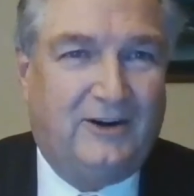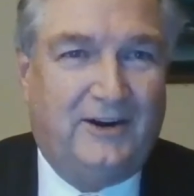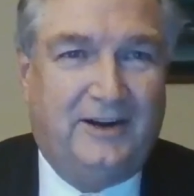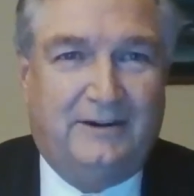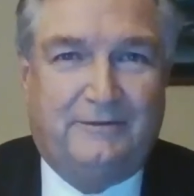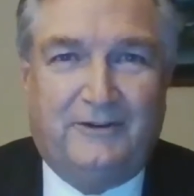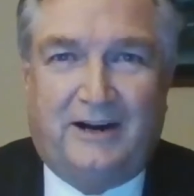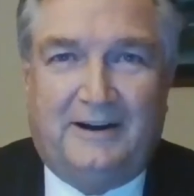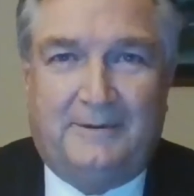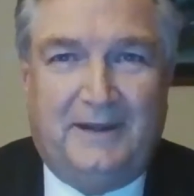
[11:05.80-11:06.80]
her enough for
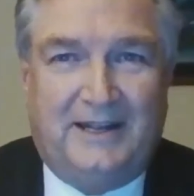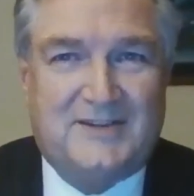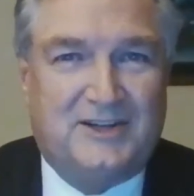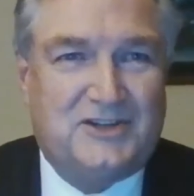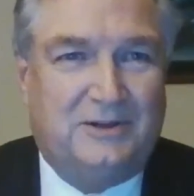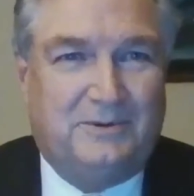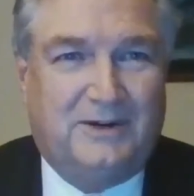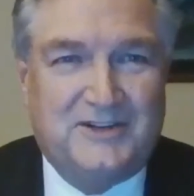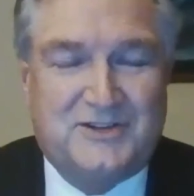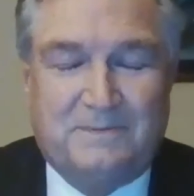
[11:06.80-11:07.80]
how amazing she
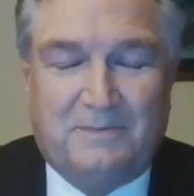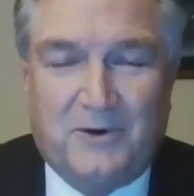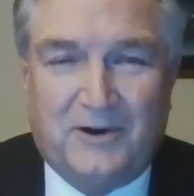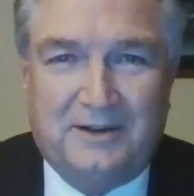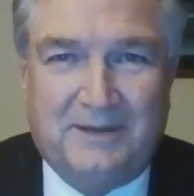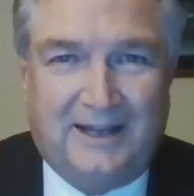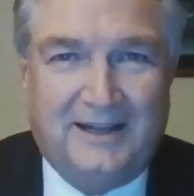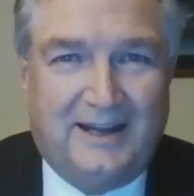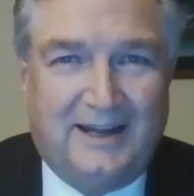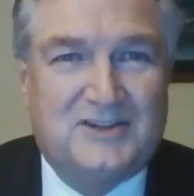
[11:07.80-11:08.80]
was supporting
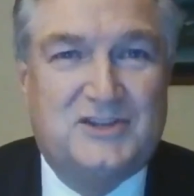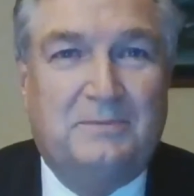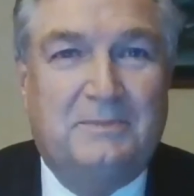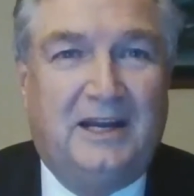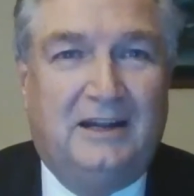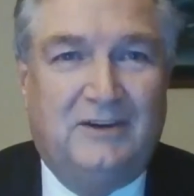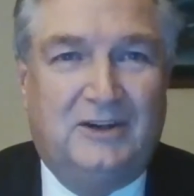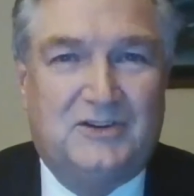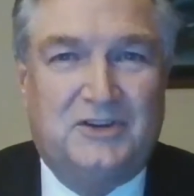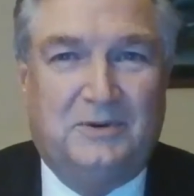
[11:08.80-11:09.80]
me. And so many of you
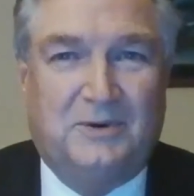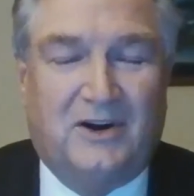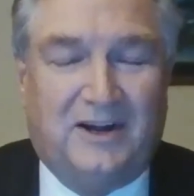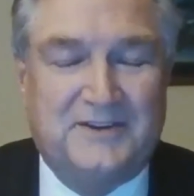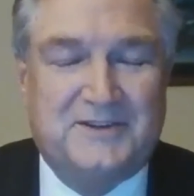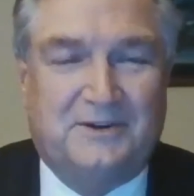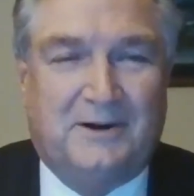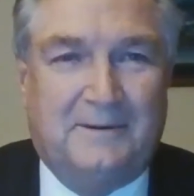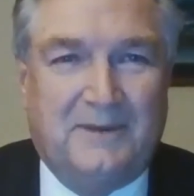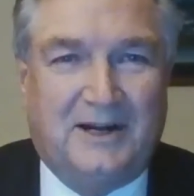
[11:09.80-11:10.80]
too were also
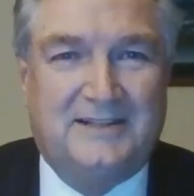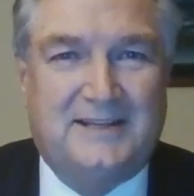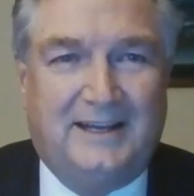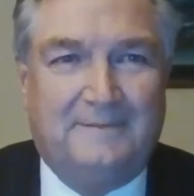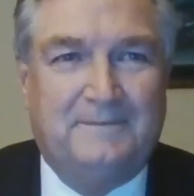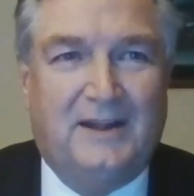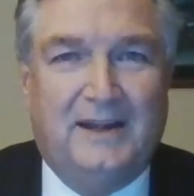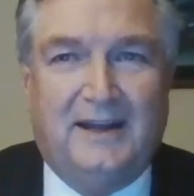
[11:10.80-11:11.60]
on my team.